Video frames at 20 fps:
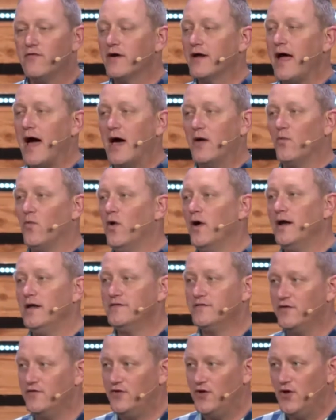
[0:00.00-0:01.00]
God wanted
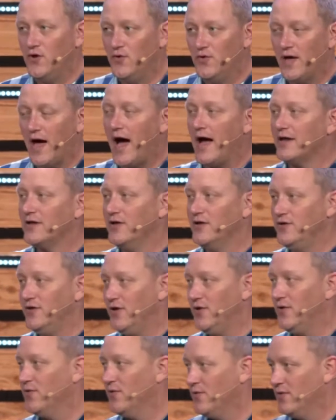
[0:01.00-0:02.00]
to do, God could
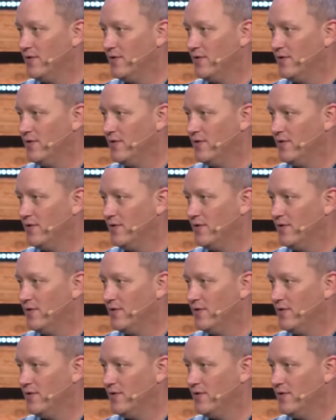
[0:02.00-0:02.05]
do.